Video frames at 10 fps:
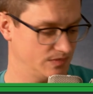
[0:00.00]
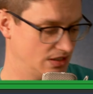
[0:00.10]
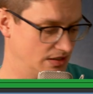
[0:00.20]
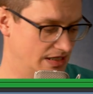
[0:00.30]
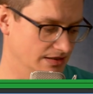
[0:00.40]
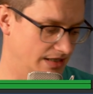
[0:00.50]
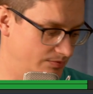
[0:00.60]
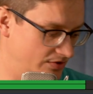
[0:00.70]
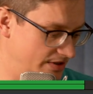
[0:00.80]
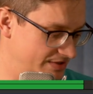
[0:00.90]
not
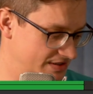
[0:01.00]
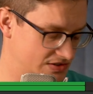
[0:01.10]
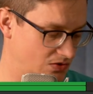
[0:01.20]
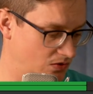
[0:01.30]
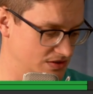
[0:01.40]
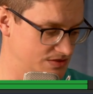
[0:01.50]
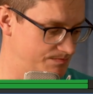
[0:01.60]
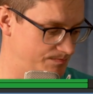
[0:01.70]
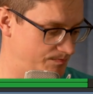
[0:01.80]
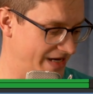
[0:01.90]
library, but this chords
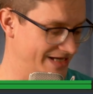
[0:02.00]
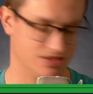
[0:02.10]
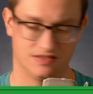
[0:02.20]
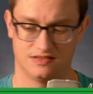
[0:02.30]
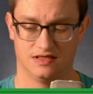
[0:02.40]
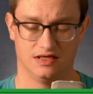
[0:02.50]
patches.